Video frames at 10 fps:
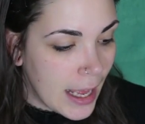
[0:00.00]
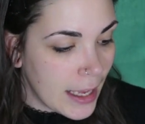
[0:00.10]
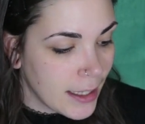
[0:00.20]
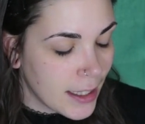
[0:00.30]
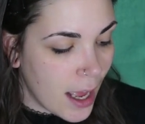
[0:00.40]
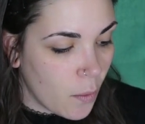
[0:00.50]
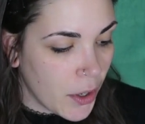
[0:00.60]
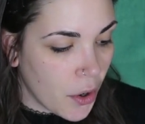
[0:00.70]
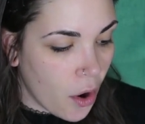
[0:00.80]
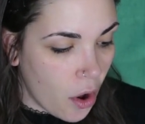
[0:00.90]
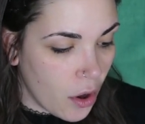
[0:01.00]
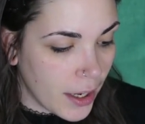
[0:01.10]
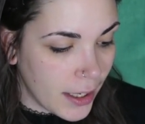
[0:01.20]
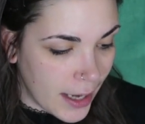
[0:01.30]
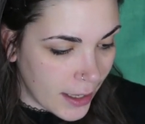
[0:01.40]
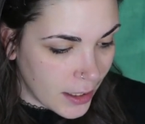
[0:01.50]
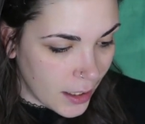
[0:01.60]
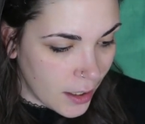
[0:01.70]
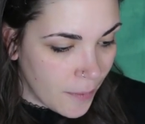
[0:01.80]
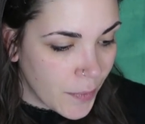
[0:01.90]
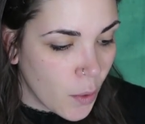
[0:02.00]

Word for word: is that we are all connected,